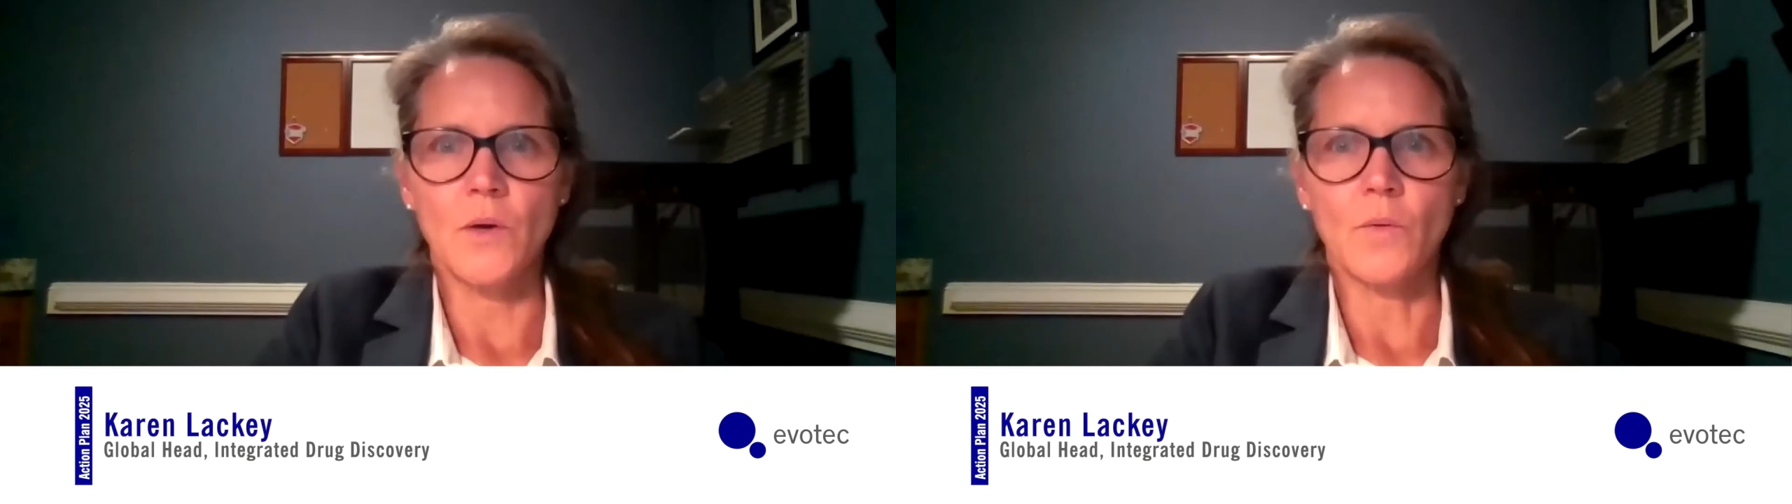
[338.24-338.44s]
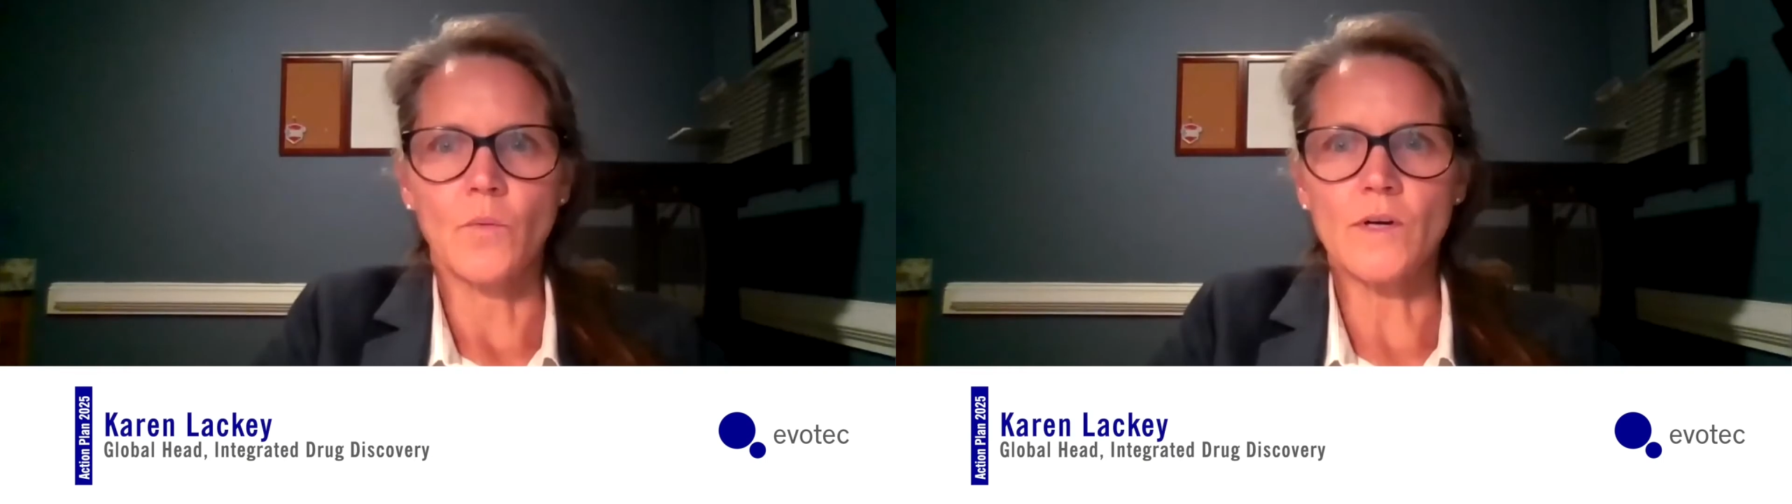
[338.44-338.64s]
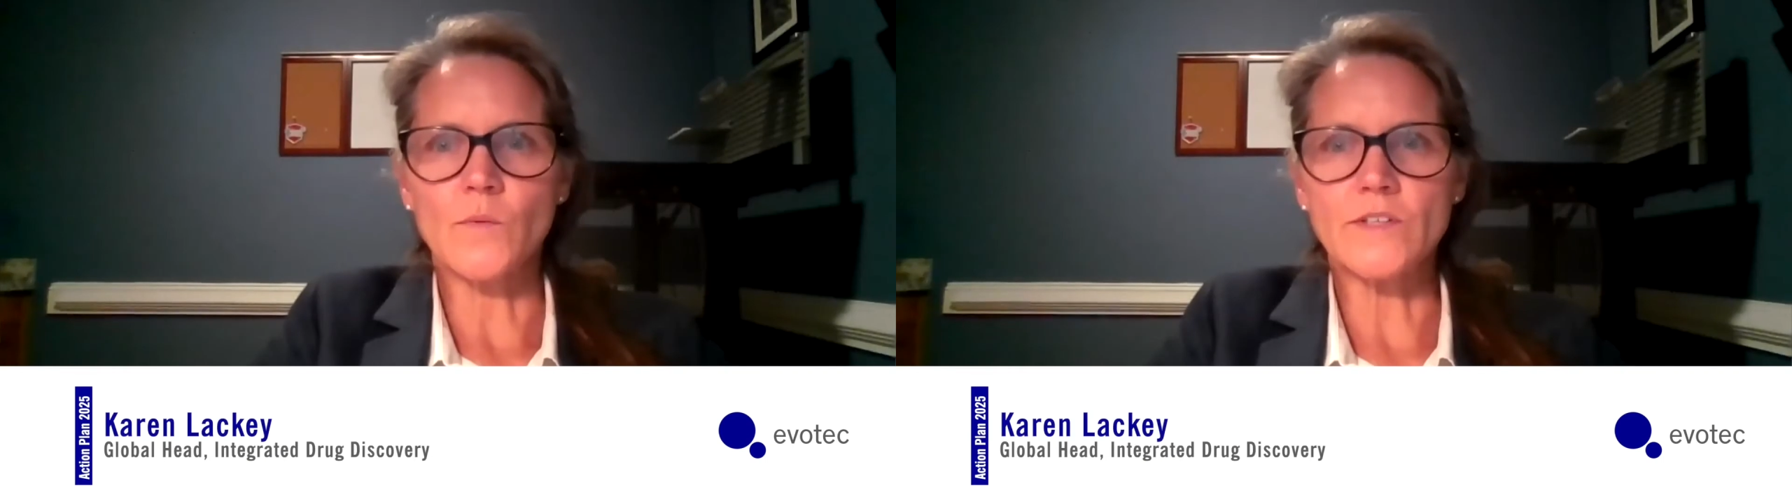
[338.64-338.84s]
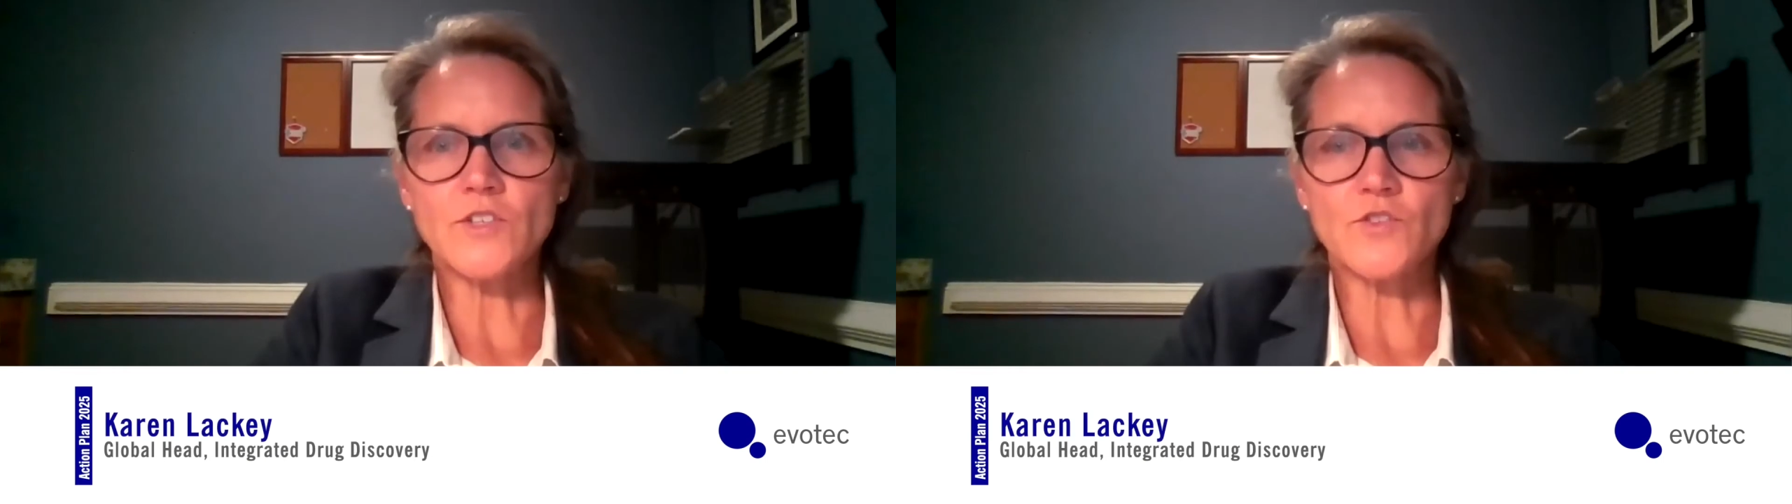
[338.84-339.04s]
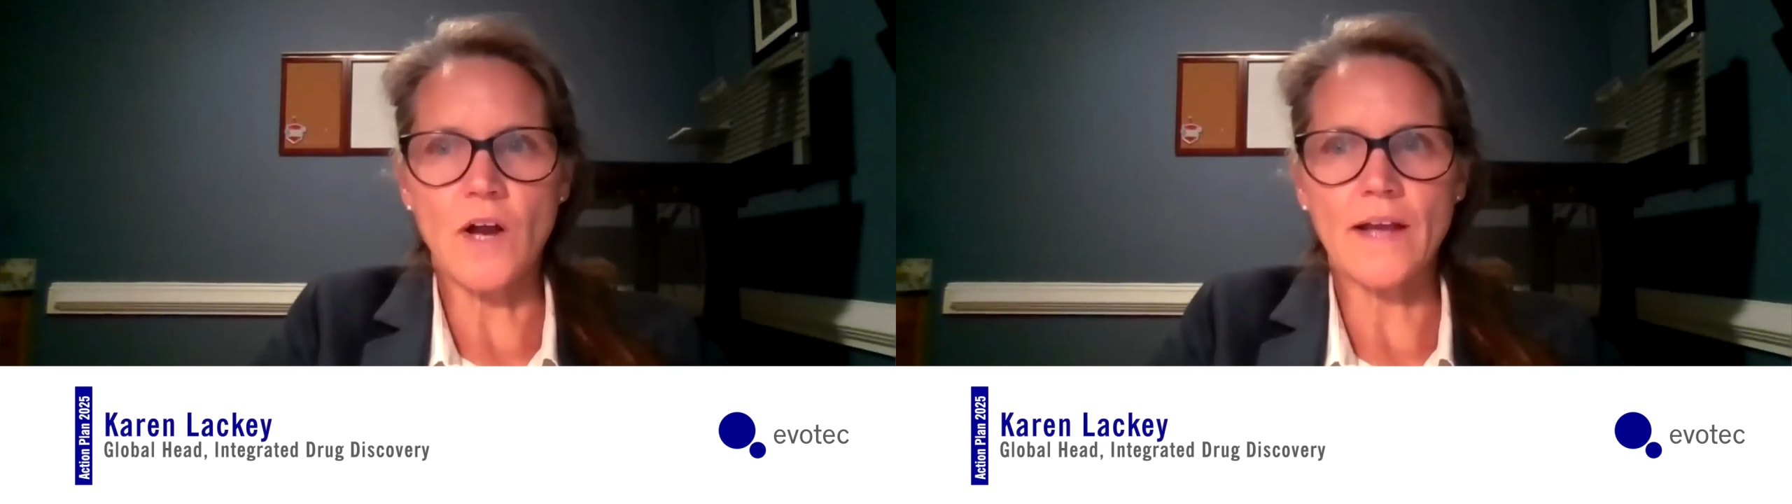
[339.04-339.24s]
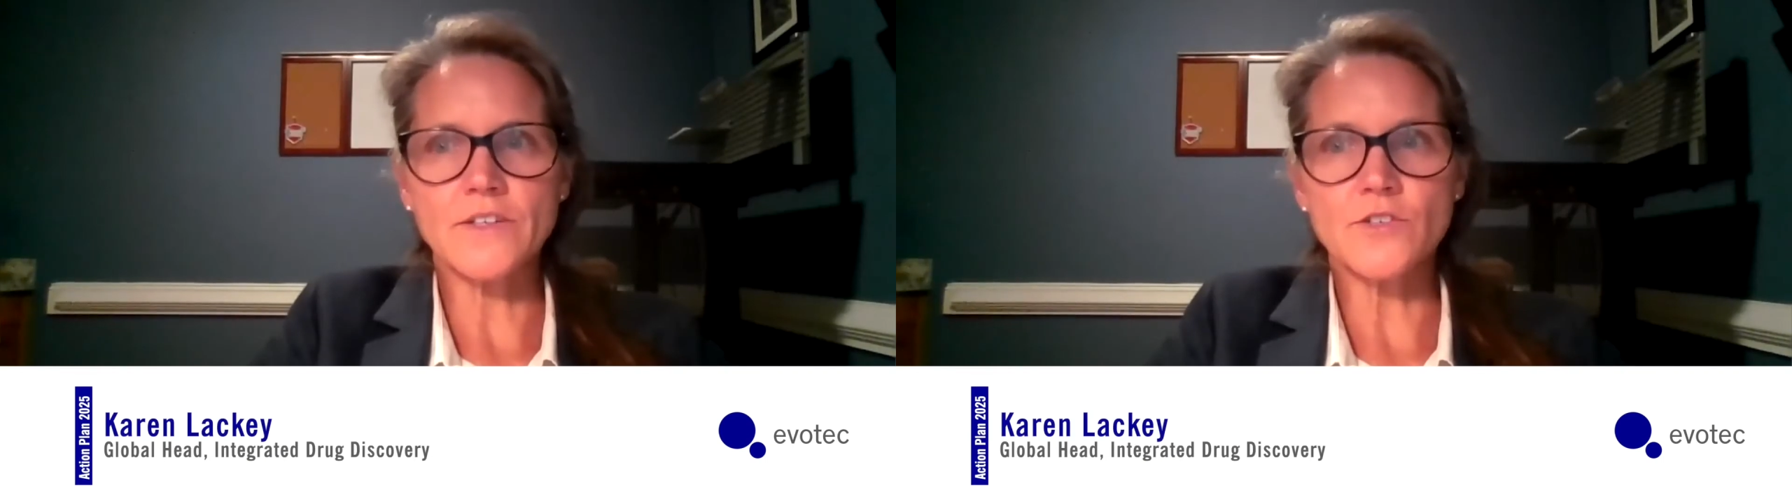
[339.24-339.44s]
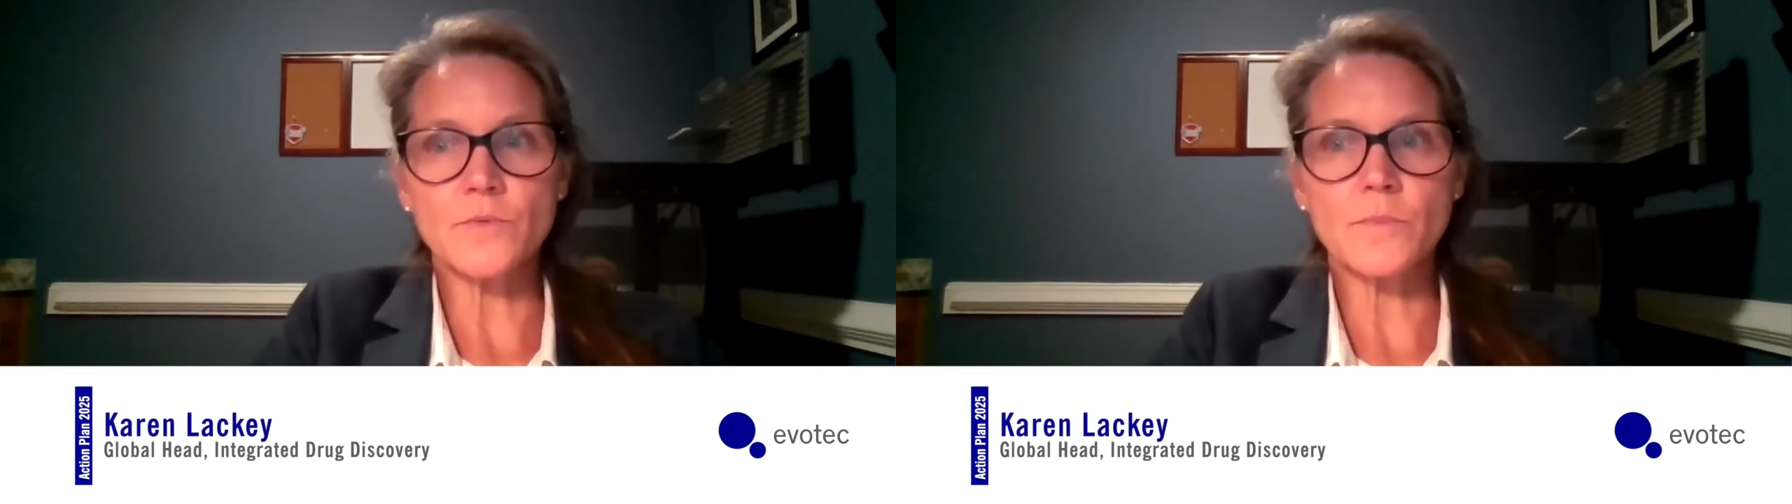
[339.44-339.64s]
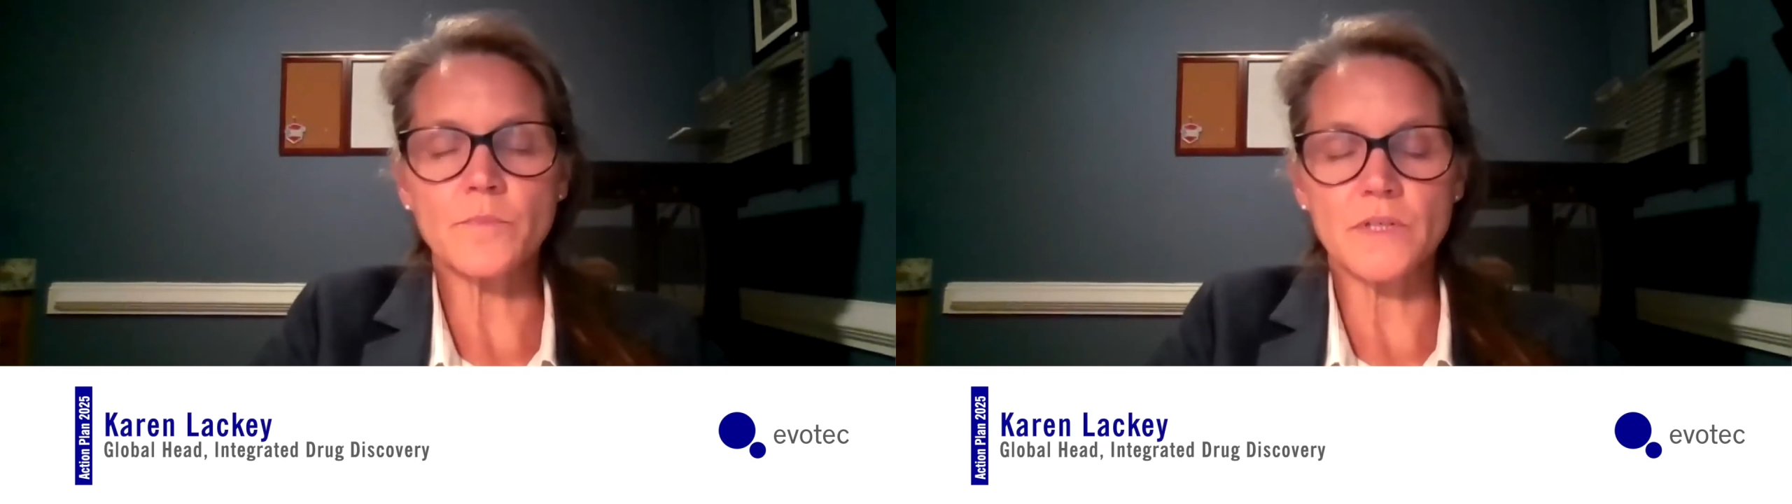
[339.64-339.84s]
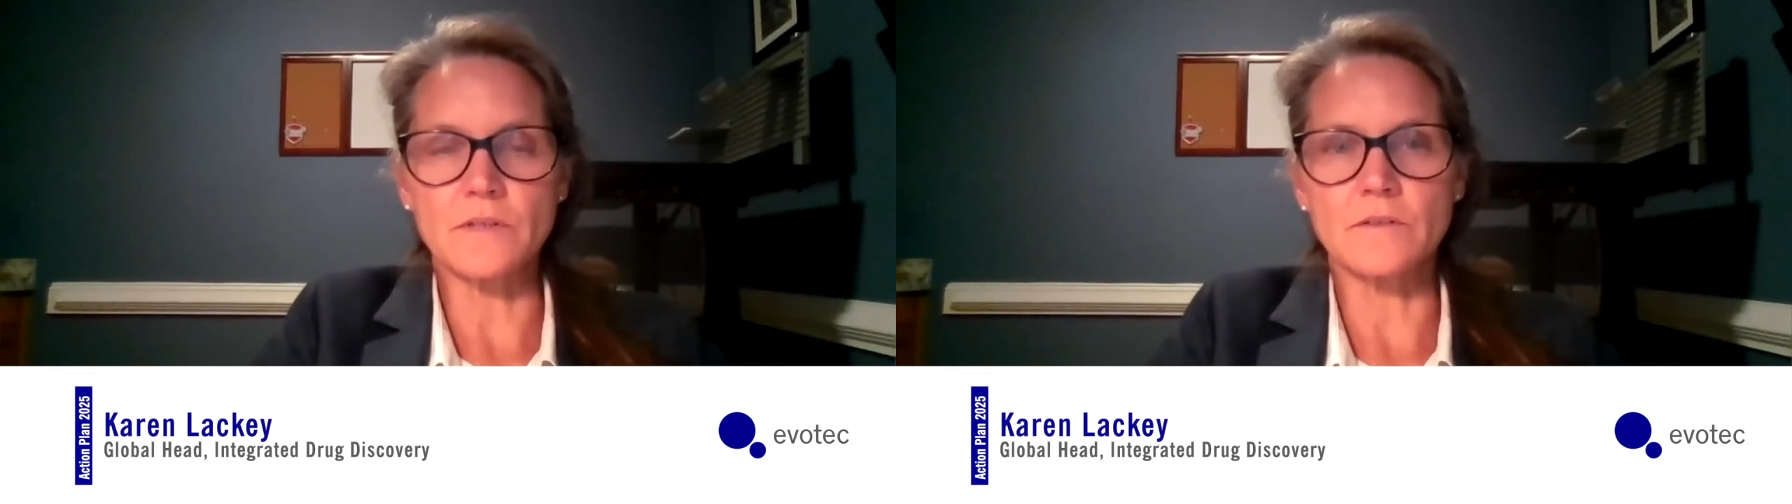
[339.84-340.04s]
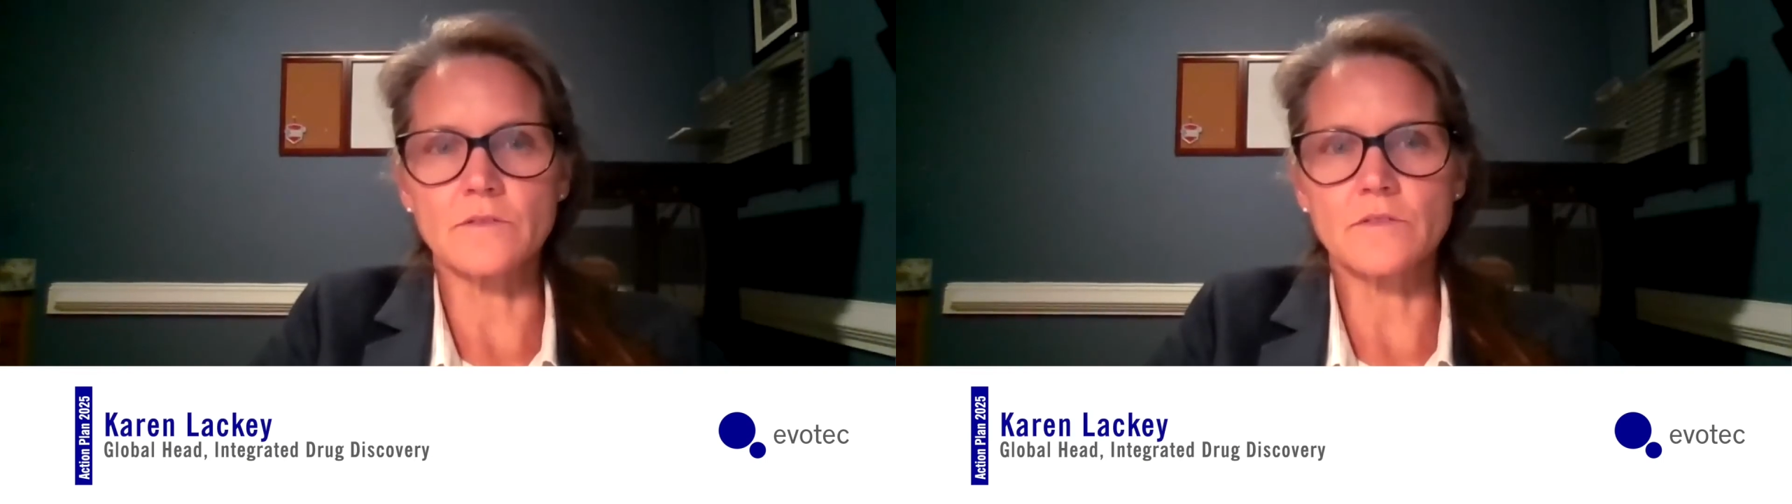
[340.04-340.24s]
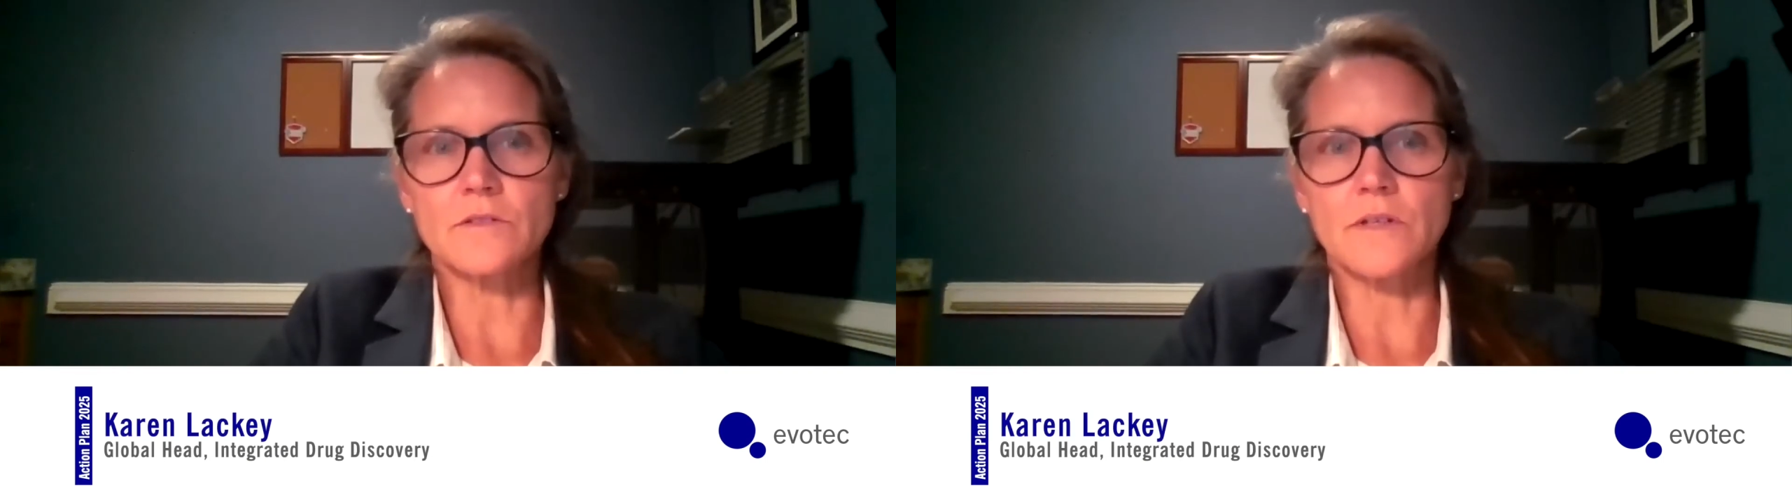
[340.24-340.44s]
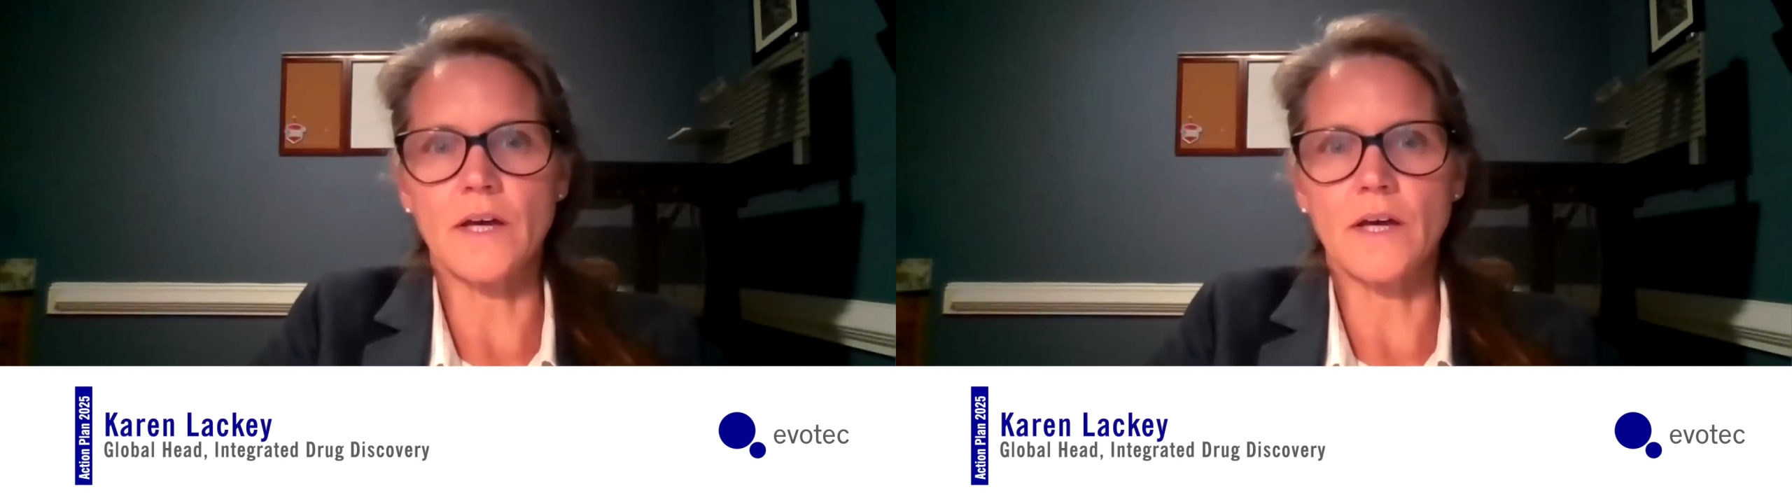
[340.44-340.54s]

where we try to build